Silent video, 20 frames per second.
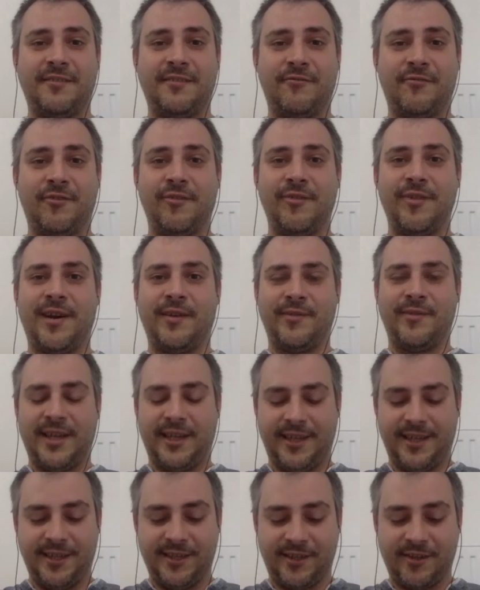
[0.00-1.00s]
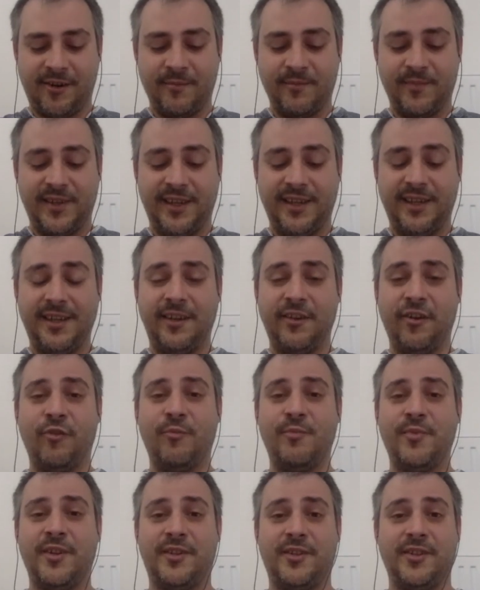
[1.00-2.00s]
Rollout IT is completely
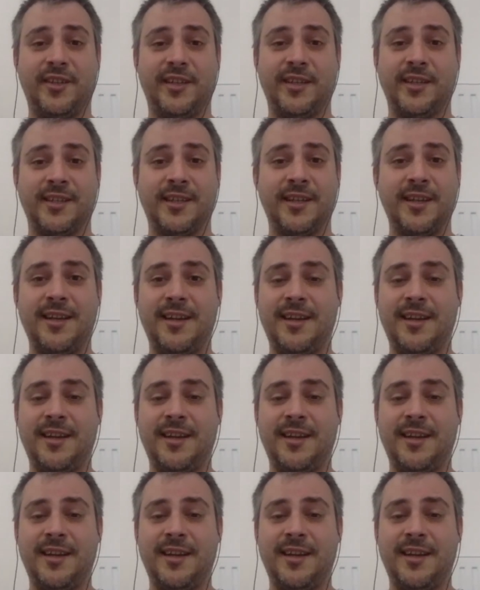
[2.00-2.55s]
open to this,